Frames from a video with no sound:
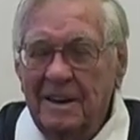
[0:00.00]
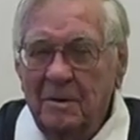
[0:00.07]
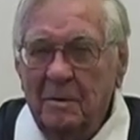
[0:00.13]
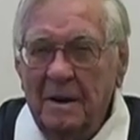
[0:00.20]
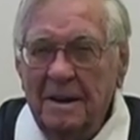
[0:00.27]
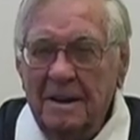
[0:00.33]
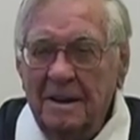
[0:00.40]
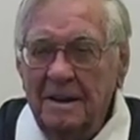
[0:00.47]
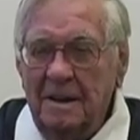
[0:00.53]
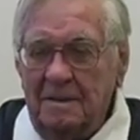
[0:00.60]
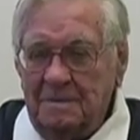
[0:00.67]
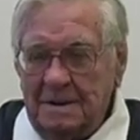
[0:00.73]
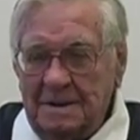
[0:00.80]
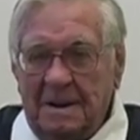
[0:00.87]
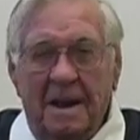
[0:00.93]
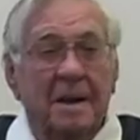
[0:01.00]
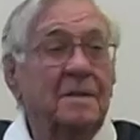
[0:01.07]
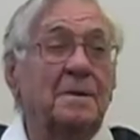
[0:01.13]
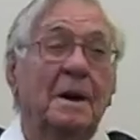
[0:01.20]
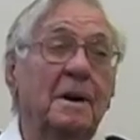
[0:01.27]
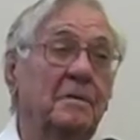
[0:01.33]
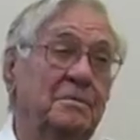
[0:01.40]
Well, it's kind of
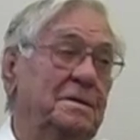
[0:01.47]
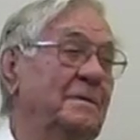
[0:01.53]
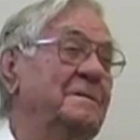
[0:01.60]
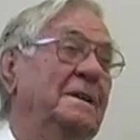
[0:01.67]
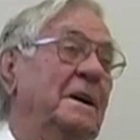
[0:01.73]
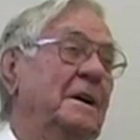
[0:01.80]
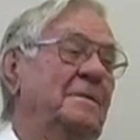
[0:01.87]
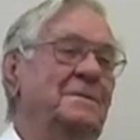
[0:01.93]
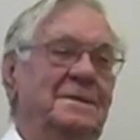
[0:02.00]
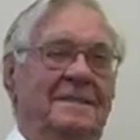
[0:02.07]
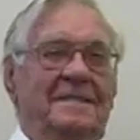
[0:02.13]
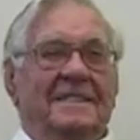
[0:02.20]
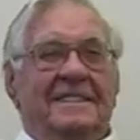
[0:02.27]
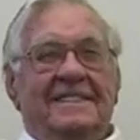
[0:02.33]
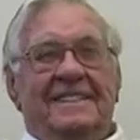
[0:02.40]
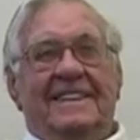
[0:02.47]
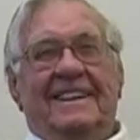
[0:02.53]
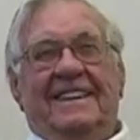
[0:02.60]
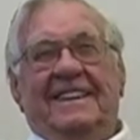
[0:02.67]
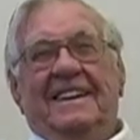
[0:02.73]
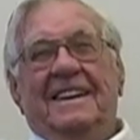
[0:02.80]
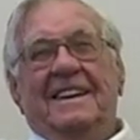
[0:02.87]
tough sometimes. Yeah.
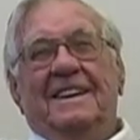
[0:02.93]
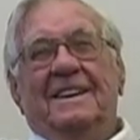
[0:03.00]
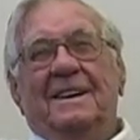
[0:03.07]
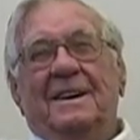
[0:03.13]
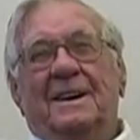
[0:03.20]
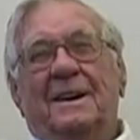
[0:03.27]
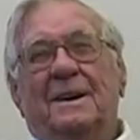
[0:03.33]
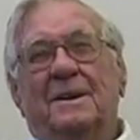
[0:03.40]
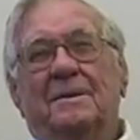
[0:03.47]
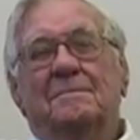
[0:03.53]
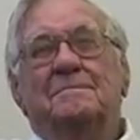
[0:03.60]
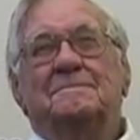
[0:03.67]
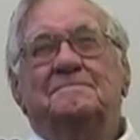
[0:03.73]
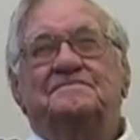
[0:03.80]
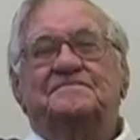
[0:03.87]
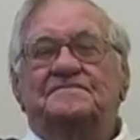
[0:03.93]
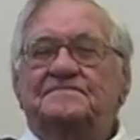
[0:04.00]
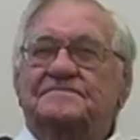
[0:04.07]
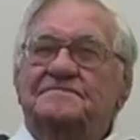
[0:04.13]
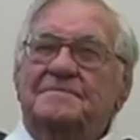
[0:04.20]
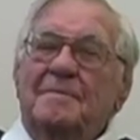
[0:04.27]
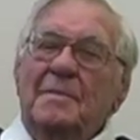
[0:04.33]
You
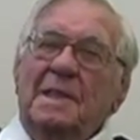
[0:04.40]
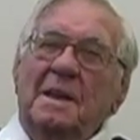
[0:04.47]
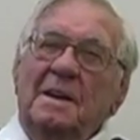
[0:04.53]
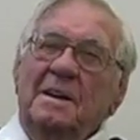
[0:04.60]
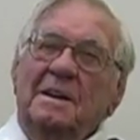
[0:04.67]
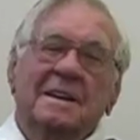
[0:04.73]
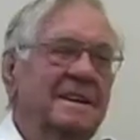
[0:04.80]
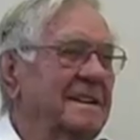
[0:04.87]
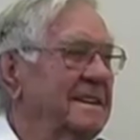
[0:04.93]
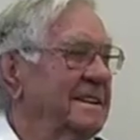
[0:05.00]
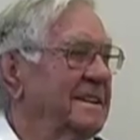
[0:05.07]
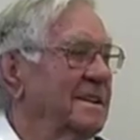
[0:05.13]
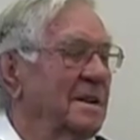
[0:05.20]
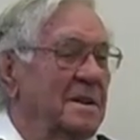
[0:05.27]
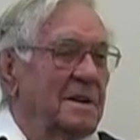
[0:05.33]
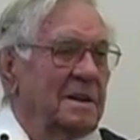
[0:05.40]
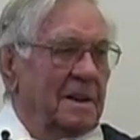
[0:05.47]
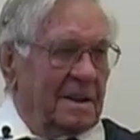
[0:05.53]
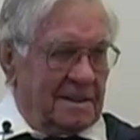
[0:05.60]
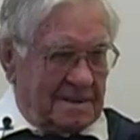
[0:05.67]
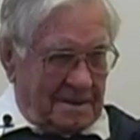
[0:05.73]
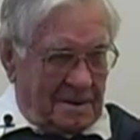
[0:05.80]
had to hang on to things,
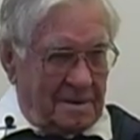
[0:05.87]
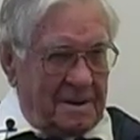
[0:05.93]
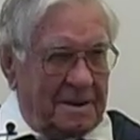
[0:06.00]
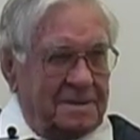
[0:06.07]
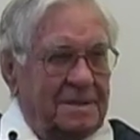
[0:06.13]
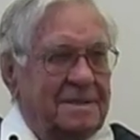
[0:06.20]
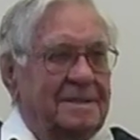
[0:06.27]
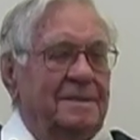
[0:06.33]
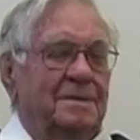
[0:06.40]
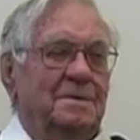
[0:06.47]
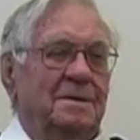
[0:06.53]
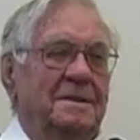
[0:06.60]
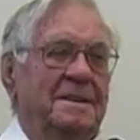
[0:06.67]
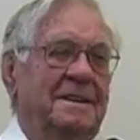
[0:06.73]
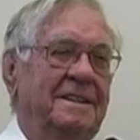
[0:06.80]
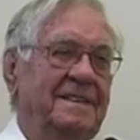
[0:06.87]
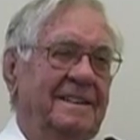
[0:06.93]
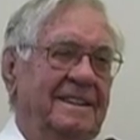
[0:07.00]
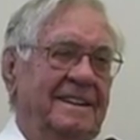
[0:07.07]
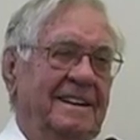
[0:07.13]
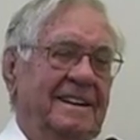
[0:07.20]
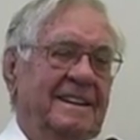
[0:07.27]
didn't you? Oh yes, you sure did.
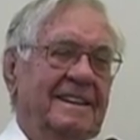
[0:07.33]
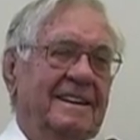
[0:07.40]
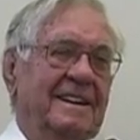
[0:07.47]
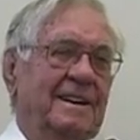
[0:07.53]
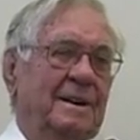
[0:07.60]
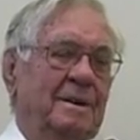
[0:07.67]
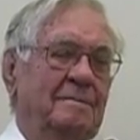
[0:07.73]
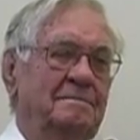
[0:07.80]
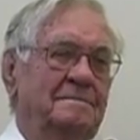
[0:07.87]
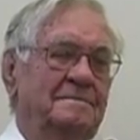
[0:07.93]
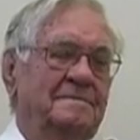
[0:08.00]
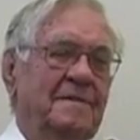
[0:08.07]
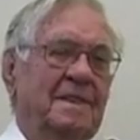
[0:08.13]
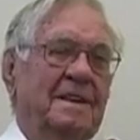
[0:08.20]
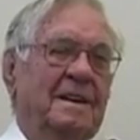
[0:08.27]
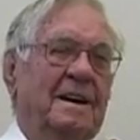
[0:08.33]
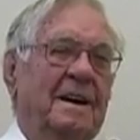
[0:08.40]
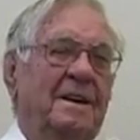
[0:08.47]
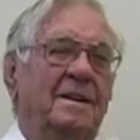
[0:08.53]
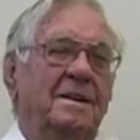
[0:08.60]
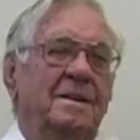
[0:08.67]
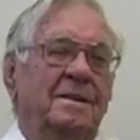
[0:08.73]

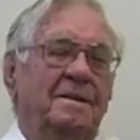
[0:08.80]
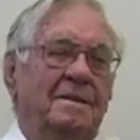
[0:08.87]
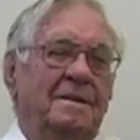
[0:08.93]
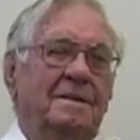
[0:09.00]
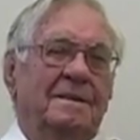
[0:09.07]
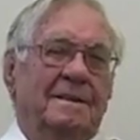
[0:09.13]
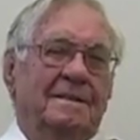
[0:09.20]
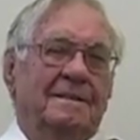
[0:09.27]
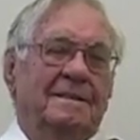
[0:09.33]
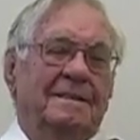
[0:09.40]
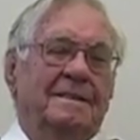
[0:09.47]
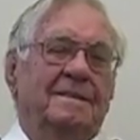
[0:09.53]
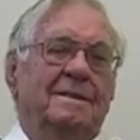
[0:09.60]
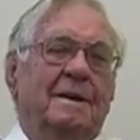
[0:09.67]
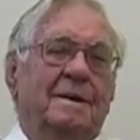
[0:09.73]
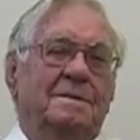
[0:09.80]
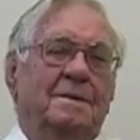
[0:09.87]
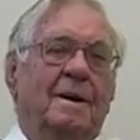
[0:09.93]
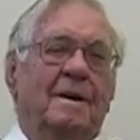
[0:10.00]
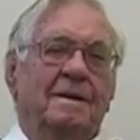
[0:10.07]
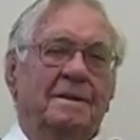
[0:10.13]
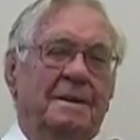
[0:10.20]
I
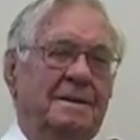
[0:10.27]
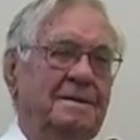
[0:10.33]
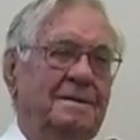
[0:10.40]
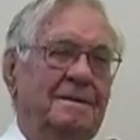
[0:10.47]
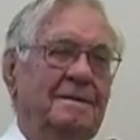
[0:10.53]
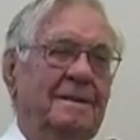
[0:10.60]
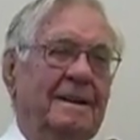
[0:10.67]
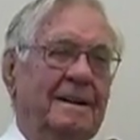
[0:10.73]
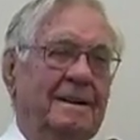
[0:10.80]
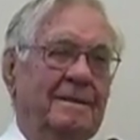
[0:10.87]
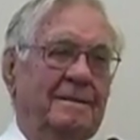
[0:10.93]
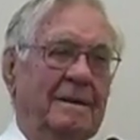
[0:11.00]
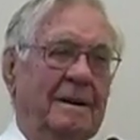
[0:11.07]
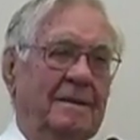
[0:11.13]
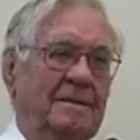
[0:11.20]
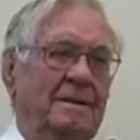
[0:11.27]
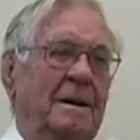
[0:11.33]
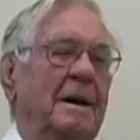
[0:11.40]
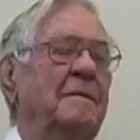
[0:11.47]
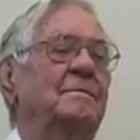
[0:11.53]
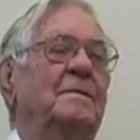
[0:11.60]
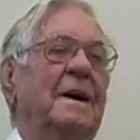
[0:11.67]
saw this, and
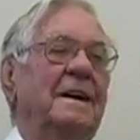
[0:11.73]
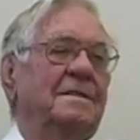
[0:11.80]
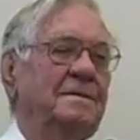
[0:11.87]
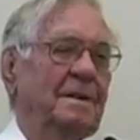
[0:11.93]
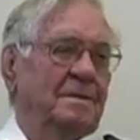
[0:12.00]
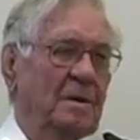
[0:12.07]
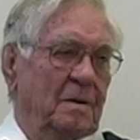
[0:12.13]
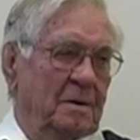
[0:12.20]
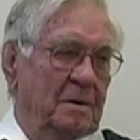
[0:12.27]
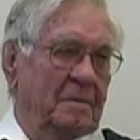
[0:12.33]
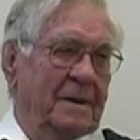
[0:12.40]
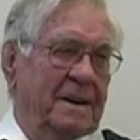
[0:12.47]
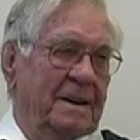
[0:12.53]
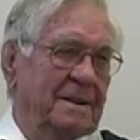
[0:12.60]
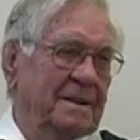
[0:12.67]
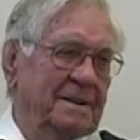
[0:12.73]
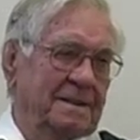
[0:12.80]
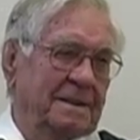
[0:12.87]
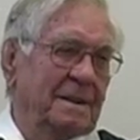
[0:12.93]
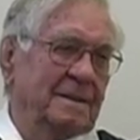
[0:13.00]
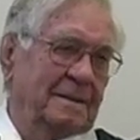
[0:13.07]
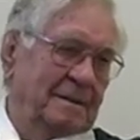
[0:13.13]
in fact I told a man,
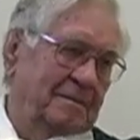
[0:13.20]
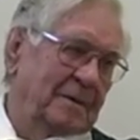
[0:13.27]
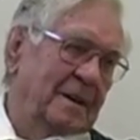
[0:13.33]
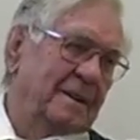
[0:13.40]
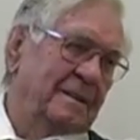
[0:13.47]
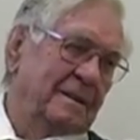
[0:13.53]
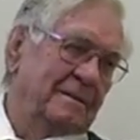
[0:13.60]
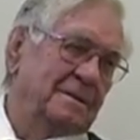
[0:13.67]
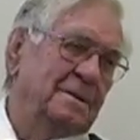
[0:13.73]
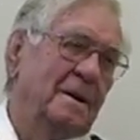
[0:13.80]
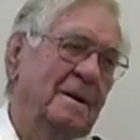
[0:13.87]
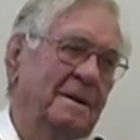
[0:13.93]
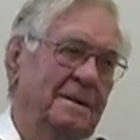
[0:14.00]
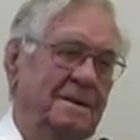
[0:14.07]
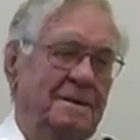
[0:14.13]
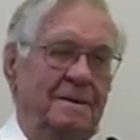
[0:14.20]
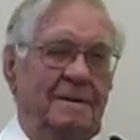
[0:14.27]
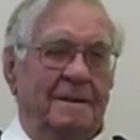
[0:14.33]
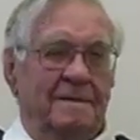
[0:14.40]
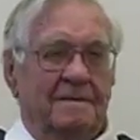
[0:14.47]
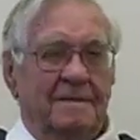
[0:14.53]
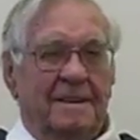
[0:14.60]
the fellow I was talking
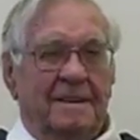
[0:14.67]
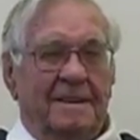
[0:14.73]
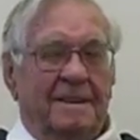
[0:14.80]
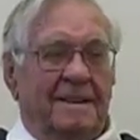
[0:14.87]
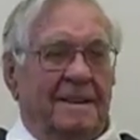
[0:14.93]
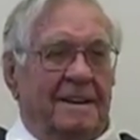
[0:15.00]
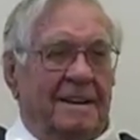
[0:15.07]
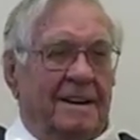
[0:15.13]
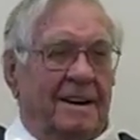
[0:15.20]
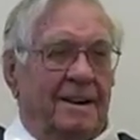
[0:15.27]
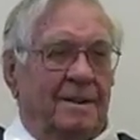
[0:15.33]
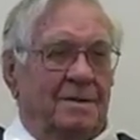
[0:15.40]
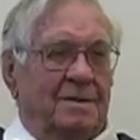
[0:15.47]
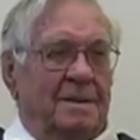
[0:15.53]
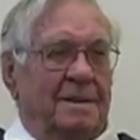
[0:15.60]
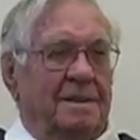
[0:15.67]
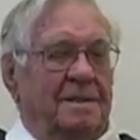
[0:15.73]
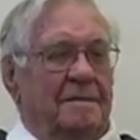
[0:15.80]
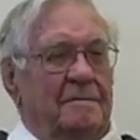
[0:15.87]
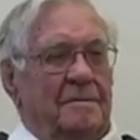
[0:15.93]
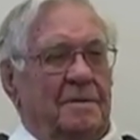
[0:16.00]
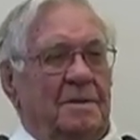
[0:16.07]
to, I said,
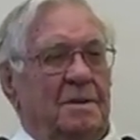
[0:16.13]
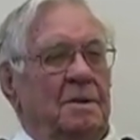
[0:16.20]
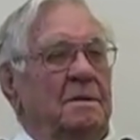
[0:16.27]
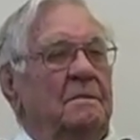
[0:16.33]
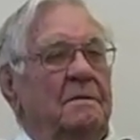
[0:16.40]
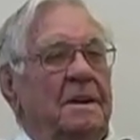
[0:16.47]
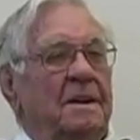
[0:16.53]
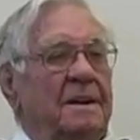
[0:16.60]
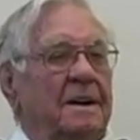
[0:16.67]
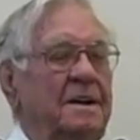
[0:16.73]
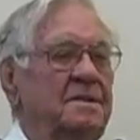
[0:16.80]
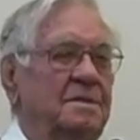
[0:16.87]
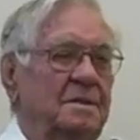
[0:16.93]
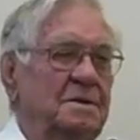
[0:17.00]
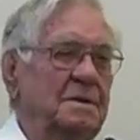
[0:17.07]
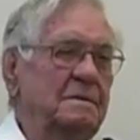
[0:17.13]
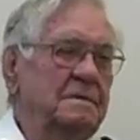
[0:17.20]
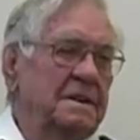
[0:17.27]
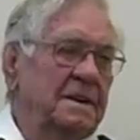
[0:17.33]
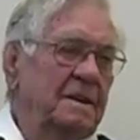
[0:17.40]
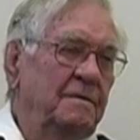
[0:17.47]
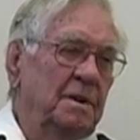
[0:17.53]
do you realize that you was
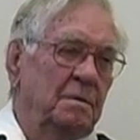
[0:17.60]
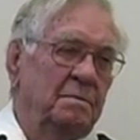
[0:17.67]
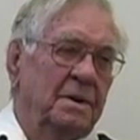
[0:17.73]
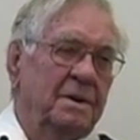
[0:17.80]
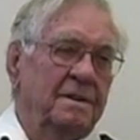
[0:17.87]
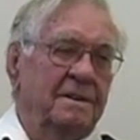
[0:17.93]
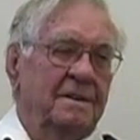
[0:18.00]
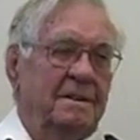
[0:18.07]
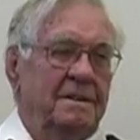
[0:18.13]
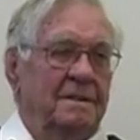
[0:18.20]
leaving your bunk?